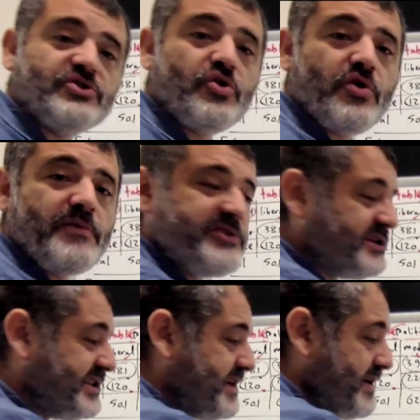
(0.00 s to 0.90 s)
So
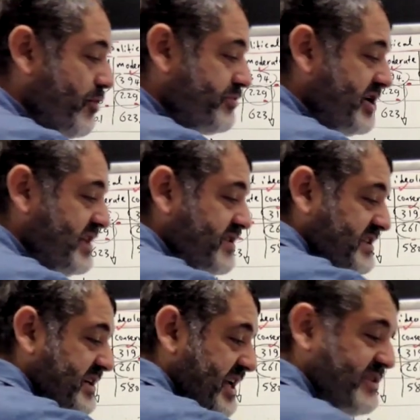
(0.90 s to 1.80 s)
obviously the obtained
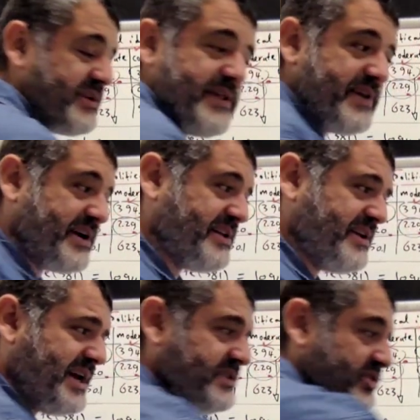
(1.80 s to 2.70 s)
is greater than the critical.